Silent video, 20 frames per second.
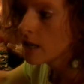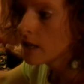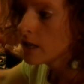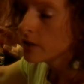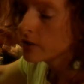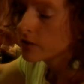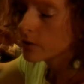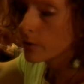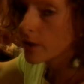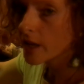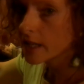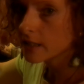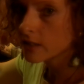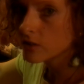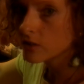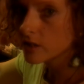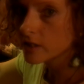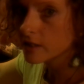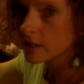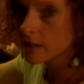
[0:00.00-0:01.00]
So that's
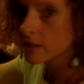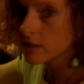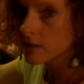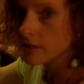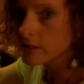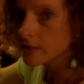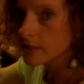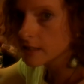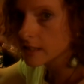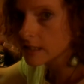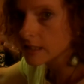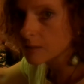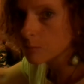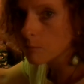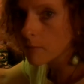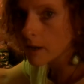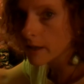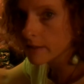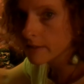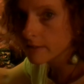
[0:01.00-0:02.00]
just under 6
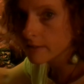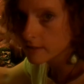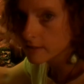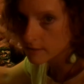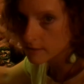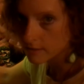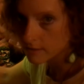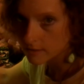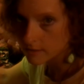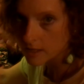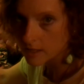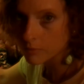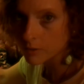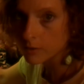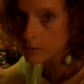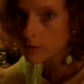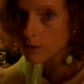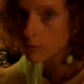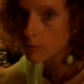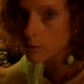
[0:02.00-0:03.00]
months that
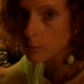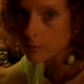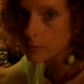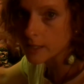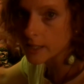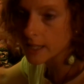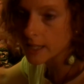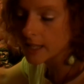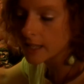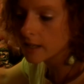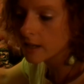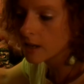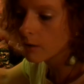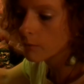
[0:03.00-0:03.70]
Pluto will be in